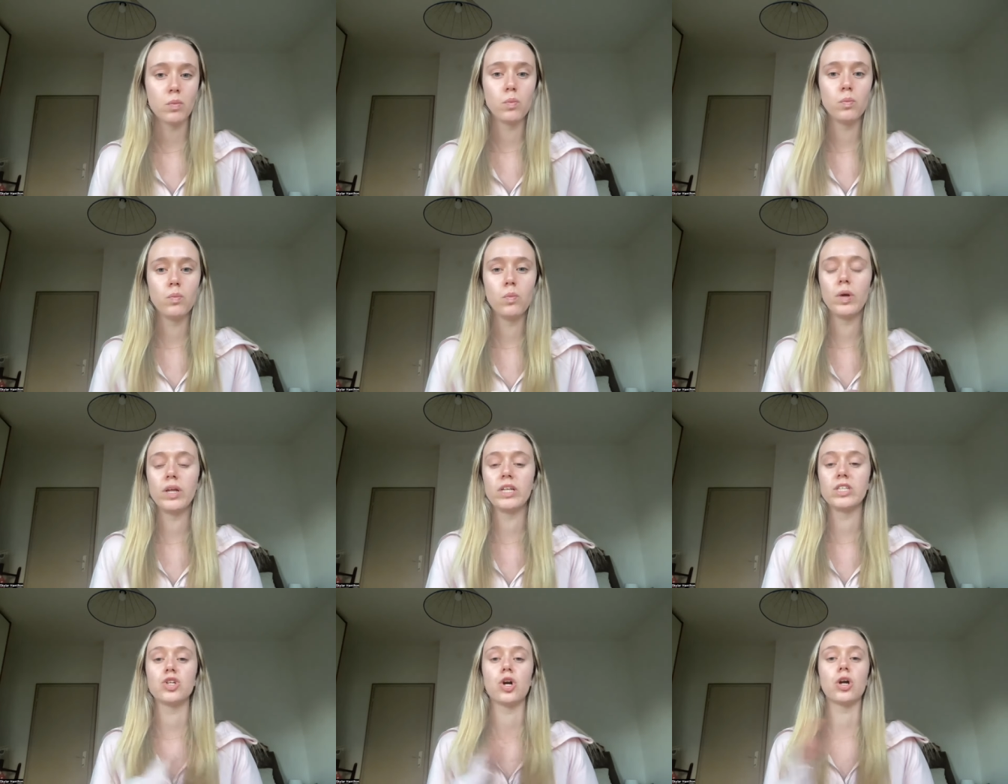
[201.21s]

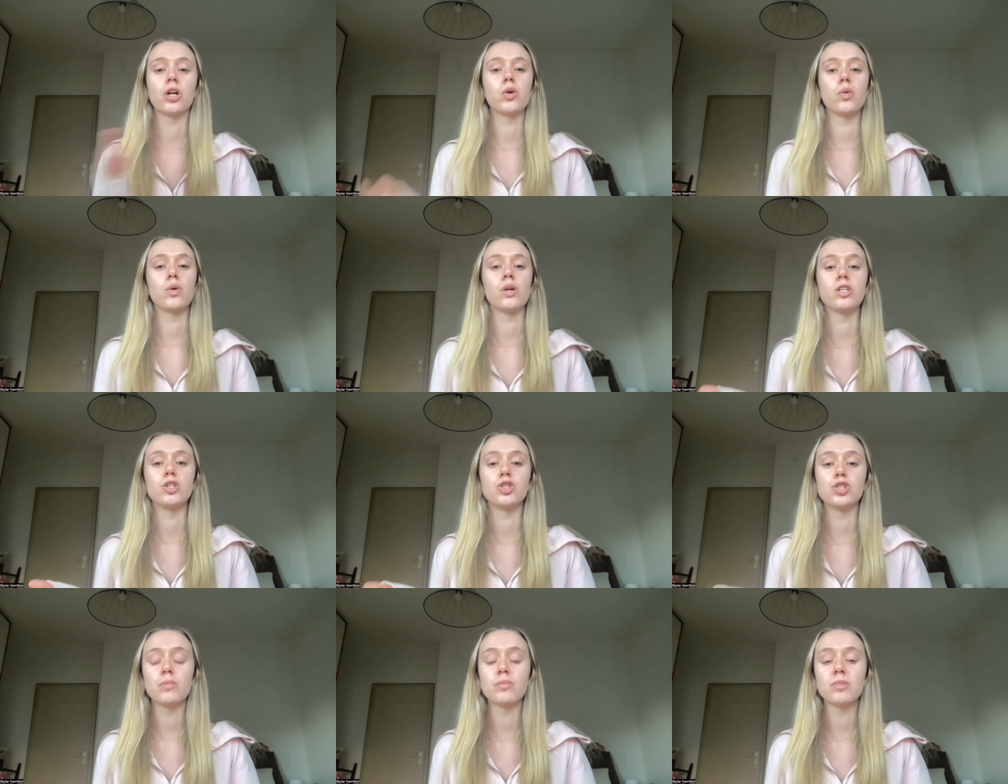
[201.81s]
we started going
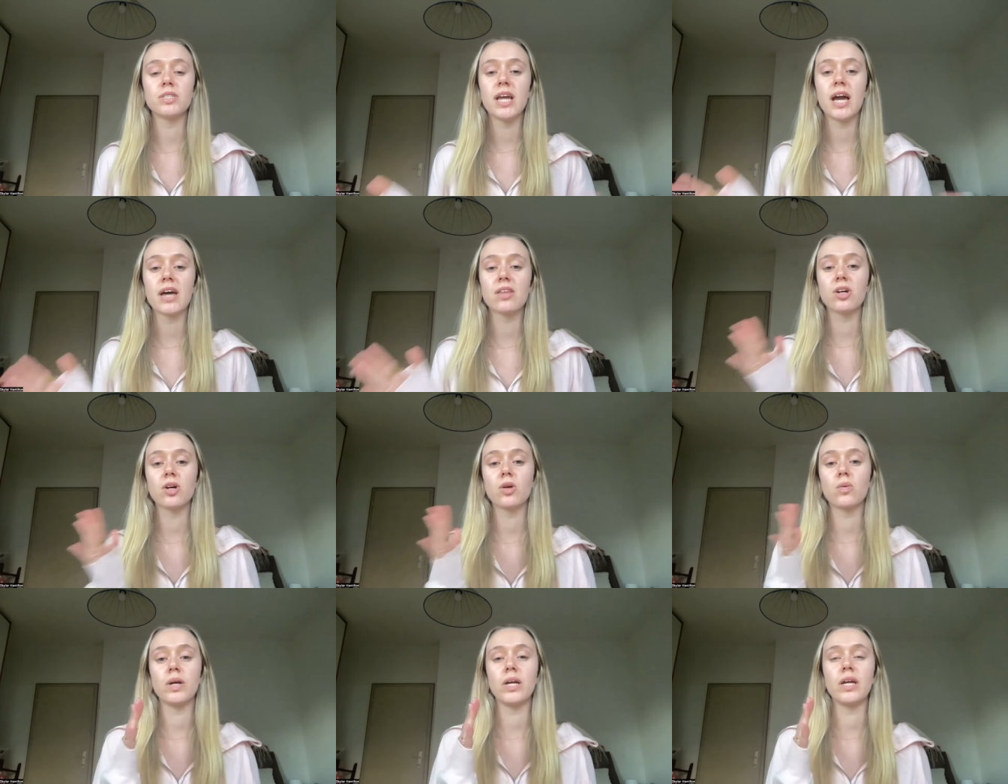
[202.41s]
to the gym
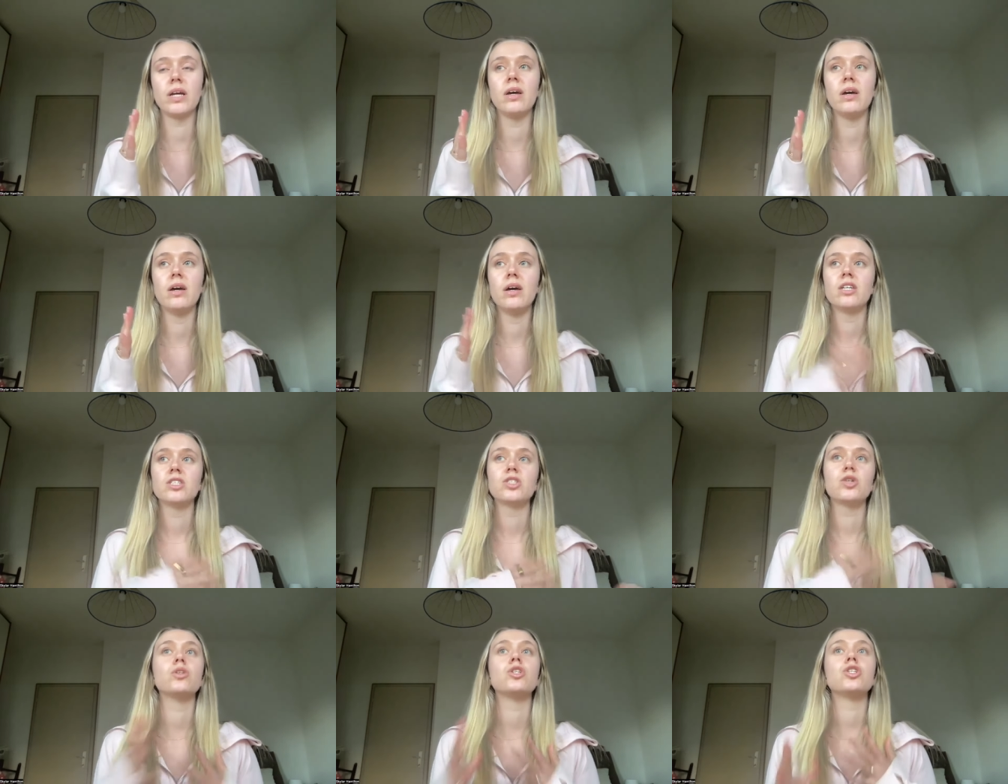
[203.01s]
together we
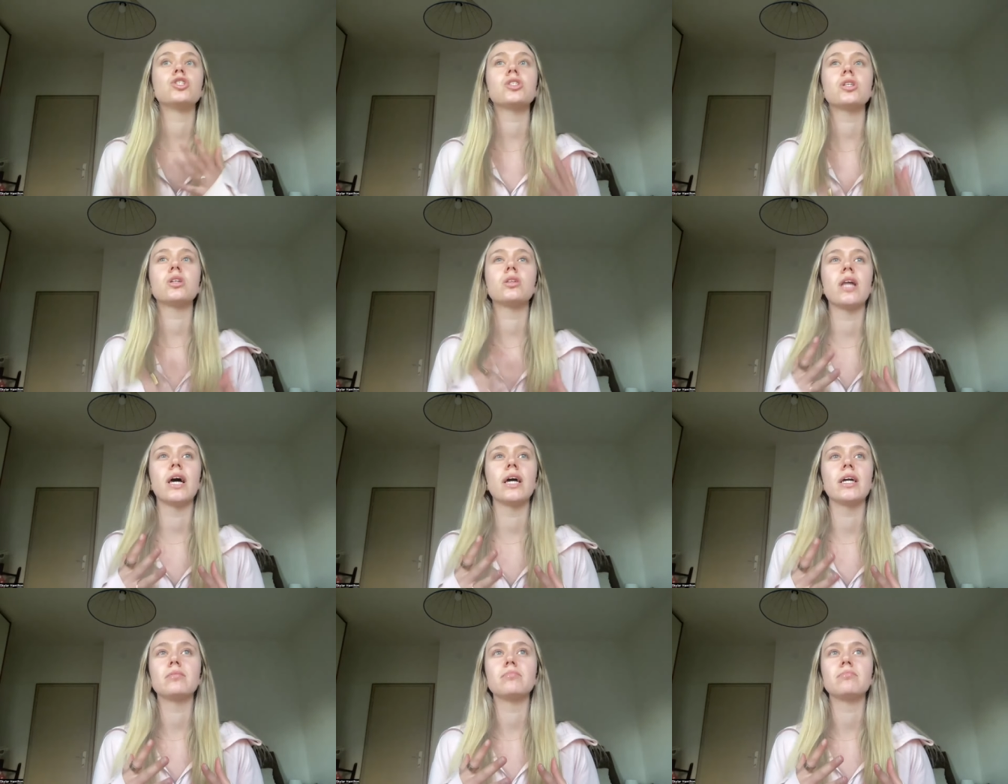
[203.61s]
so just a uh,
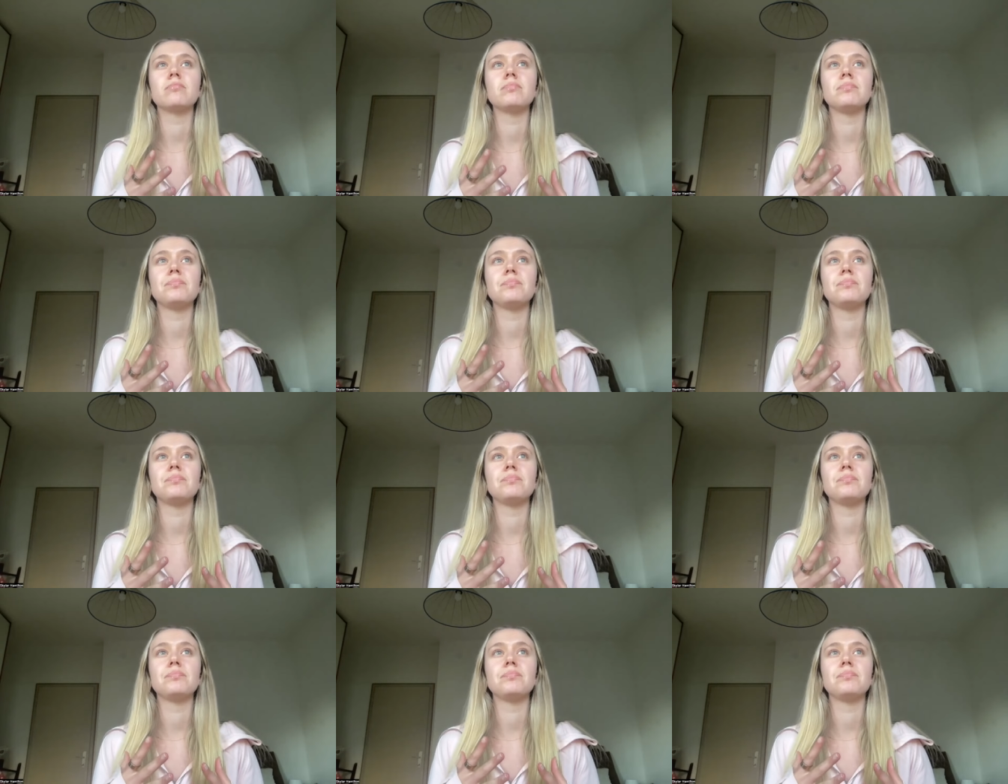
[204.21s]
like